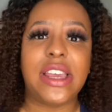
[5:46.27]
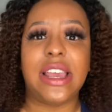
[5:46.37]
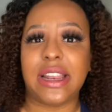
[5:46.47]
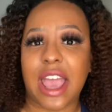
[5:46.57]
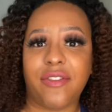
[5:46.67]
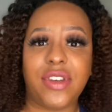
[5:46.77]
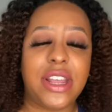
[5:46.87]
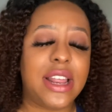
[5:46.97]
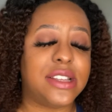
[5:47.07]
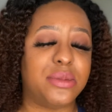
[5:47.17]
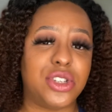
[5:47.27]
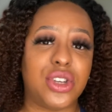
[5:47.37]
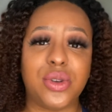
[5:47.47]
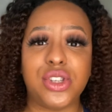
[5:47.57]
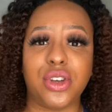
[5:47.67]
and caffeine has been
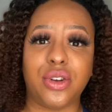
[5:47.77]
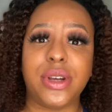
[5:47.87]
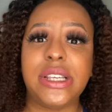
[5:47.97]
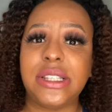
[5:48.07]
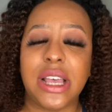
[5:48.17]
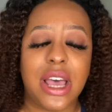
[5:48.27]
shown to increase